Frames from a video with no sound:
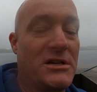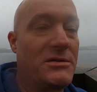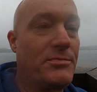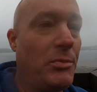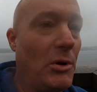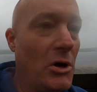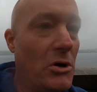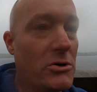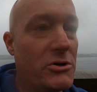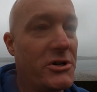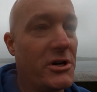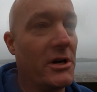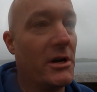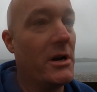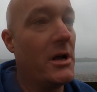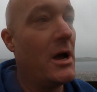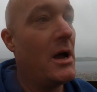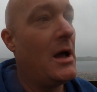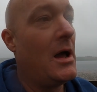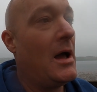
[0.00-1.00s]

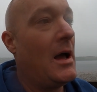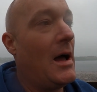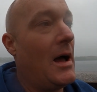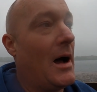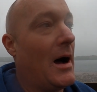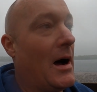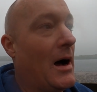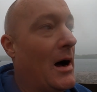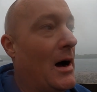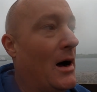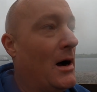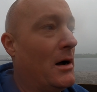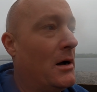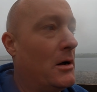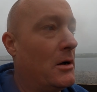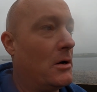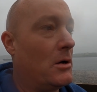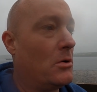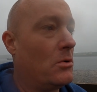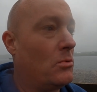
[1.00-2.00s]
explosion,
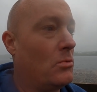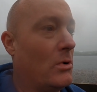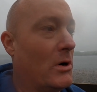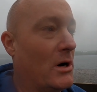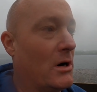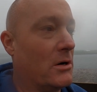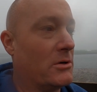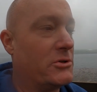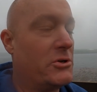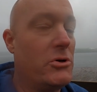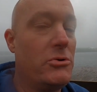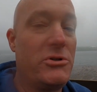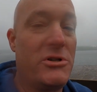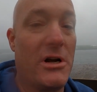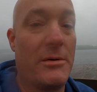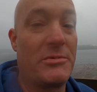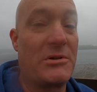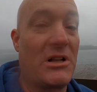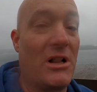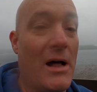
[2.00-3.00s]
where two
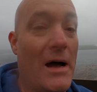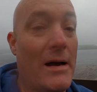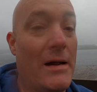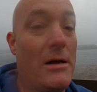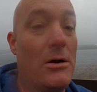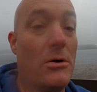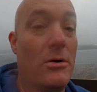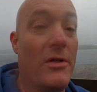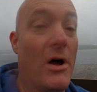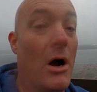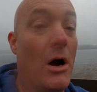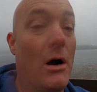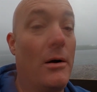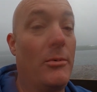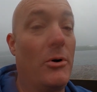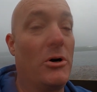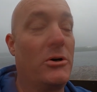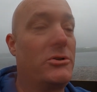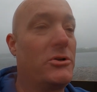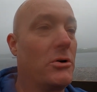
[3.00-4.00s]
ships collided here in the
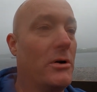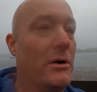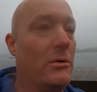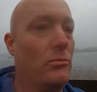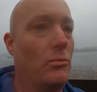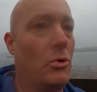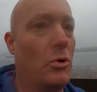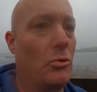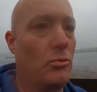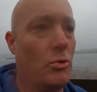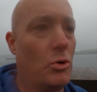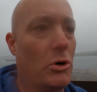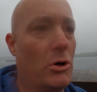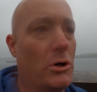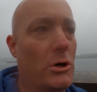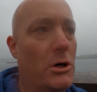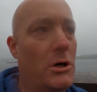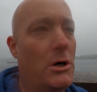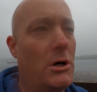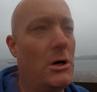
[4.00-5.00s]
harbor during World
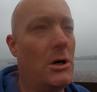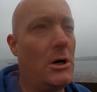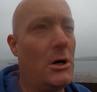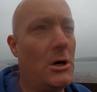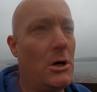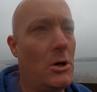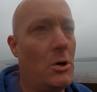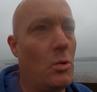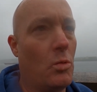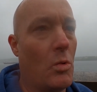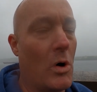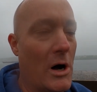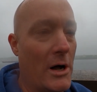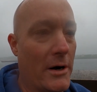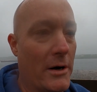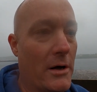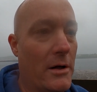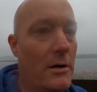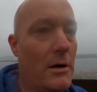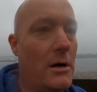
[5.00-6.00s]
War
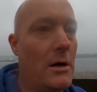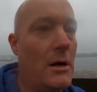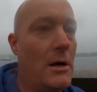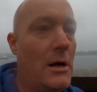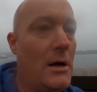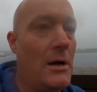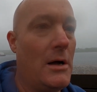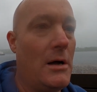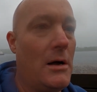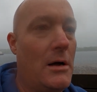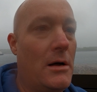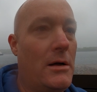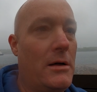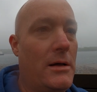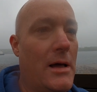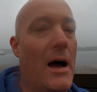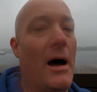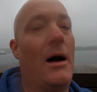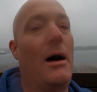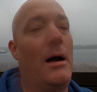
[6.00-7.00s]
I.
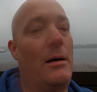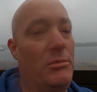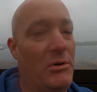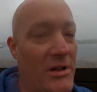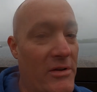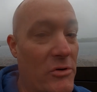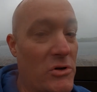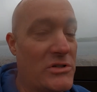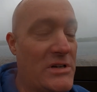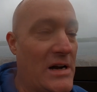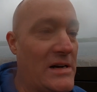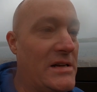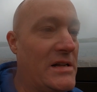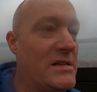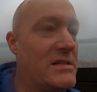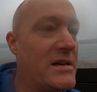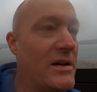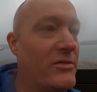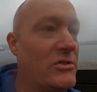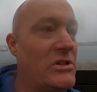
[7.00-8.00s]
Yeah, I believe it was
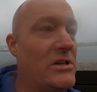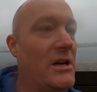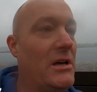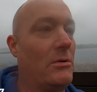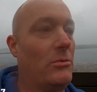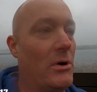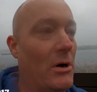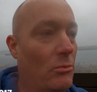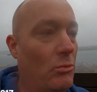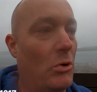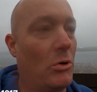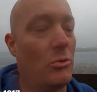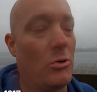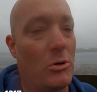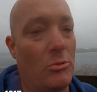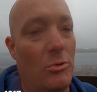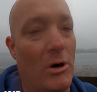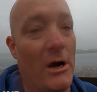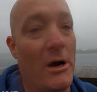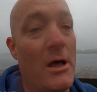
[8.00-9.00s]
1917, yeah,
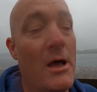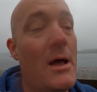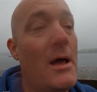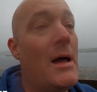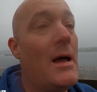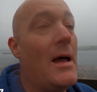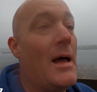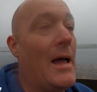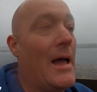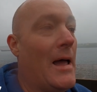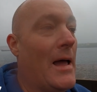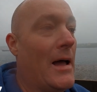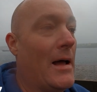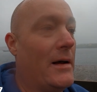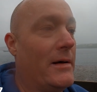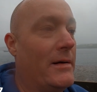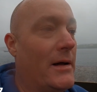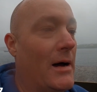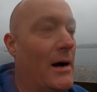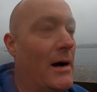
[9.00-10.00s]
World War I.
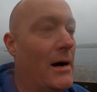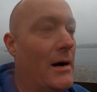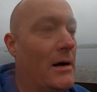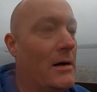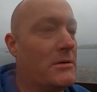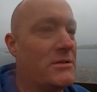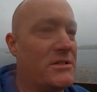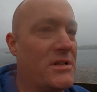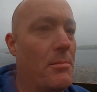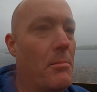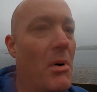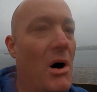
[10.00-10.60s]
And it was the